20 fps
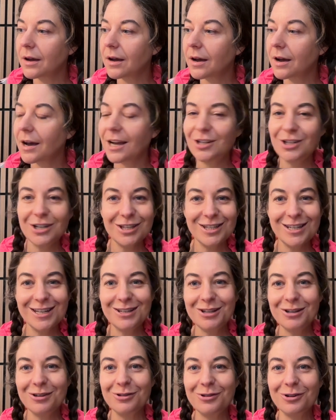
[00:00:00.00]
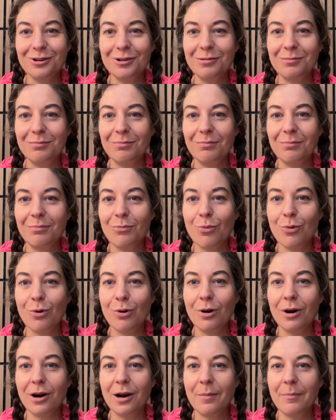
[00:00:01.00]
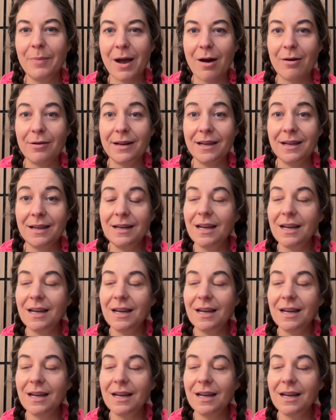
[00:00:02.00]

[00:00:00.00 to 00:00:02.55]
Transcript: I just need to learn more about it